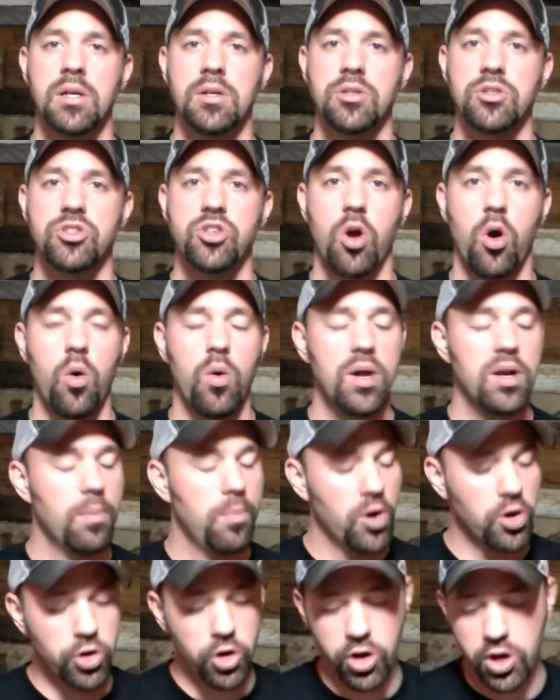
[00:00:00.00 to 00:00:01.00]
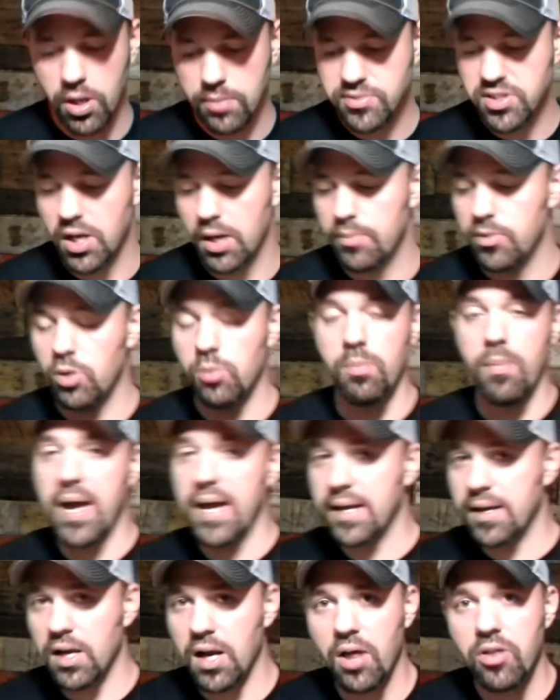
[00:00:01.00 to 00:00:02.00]
So when a burger comes up, you
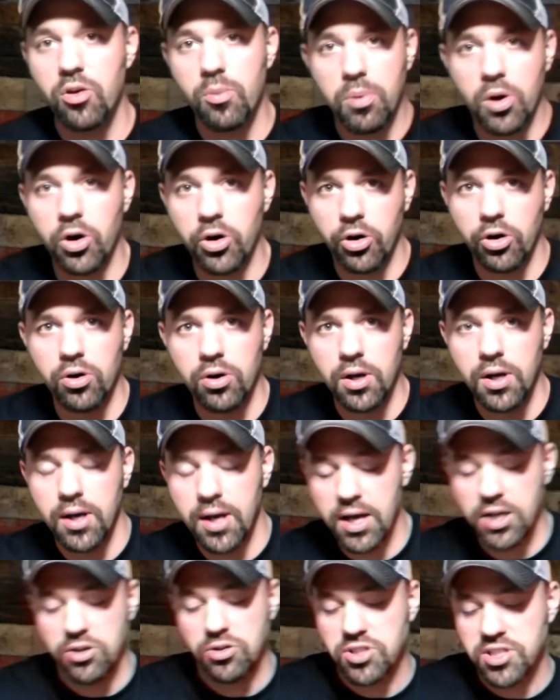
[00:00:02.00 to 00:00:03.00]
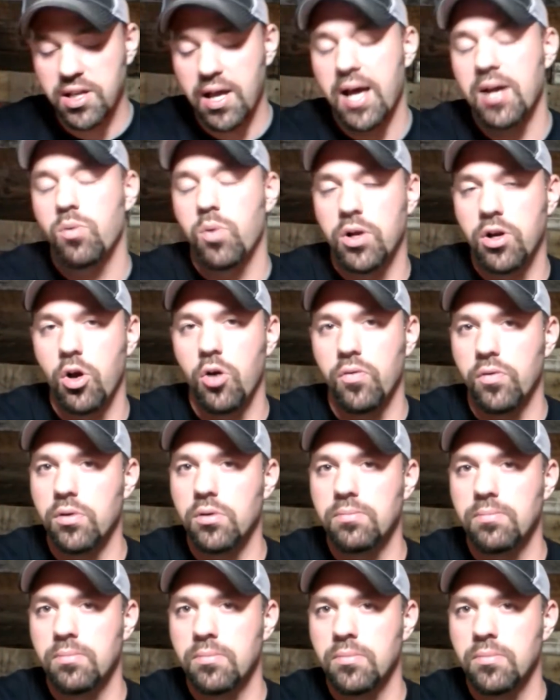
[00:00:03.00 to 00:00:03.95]
make another burger and you slide one over.